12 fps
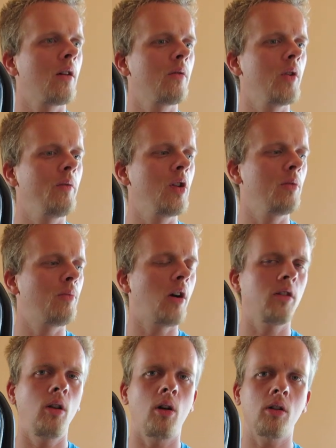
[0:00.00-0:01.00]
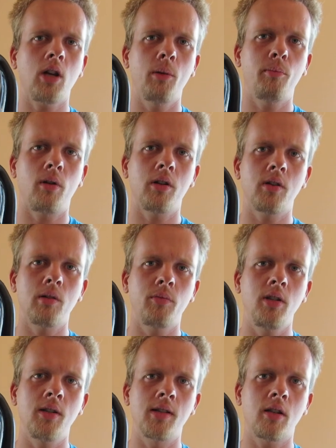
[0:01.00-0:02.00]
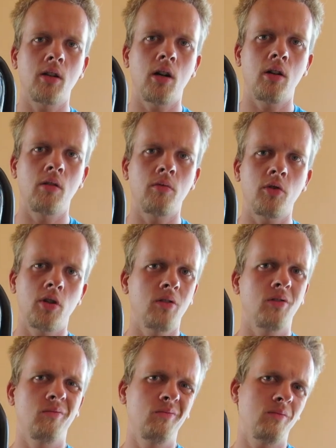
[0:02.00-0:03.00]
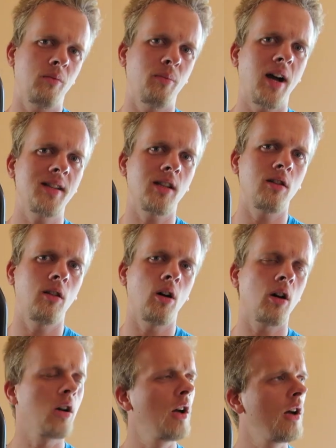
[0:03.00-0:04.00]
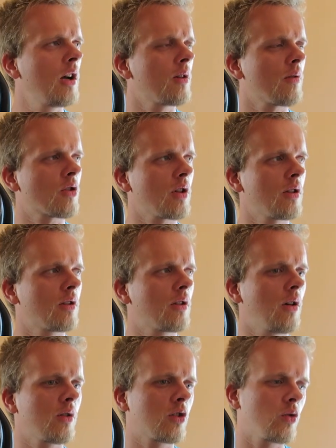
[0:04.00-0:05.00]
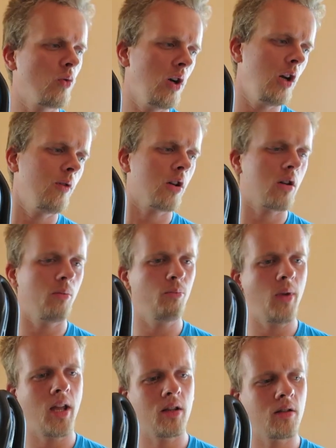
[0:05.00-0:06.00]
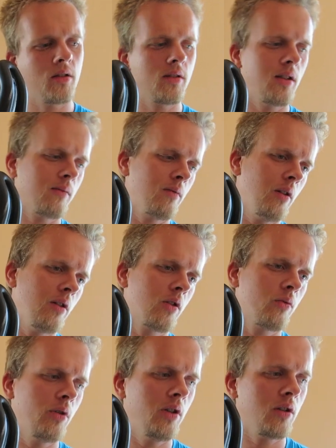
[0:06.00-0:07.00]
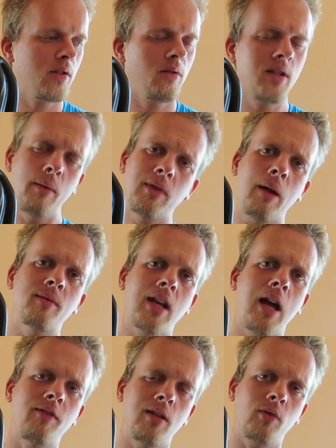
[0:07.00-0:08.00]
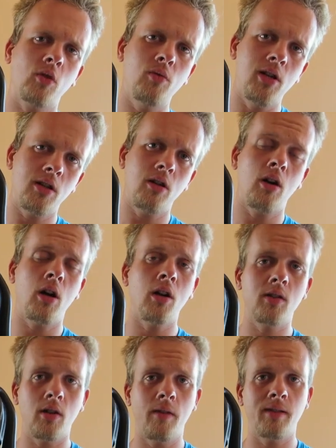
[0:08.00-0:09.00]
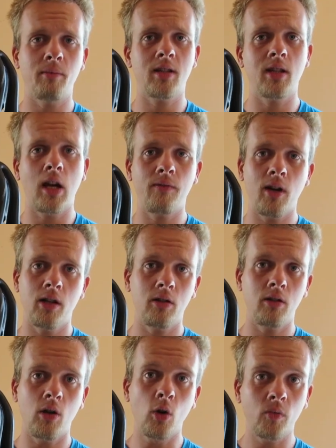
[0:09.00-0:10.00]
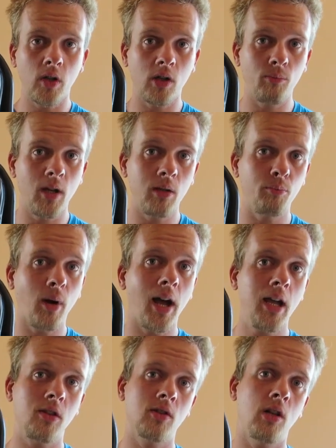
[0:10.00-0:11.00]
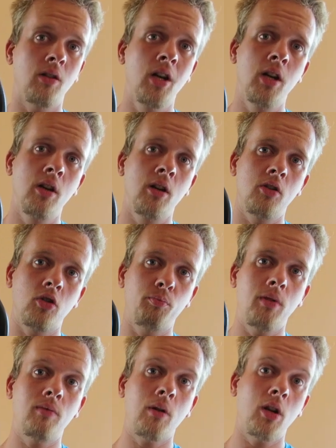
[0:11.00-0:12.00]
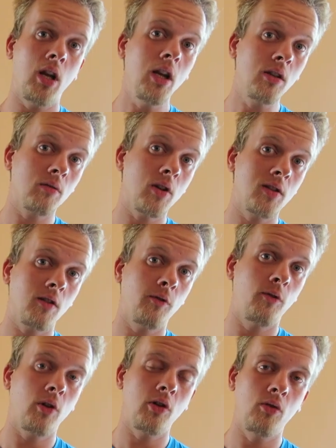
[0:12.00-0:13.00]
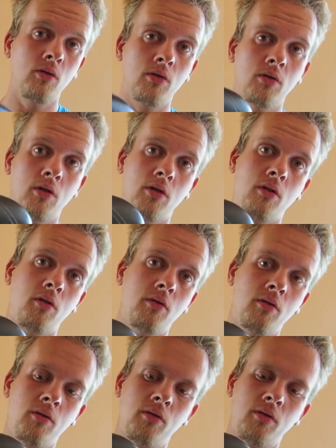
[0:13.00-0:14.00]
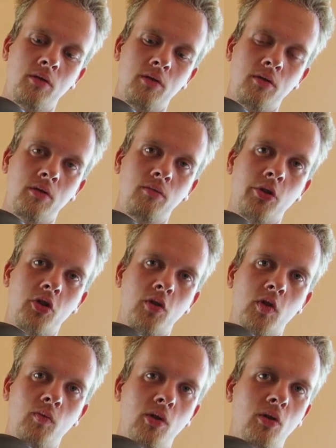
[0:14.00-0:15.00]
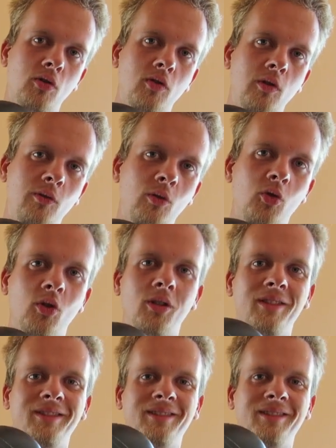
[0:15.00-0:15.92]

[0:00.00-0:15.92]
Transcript: review about a lock I bought some years ago, which I bicycle lock, which I don't really recommend. It's like very critic. So sometimes I have some critic, also have some stuff I don't recommend buying. So it should be very interesting for you to watch those videos in the future.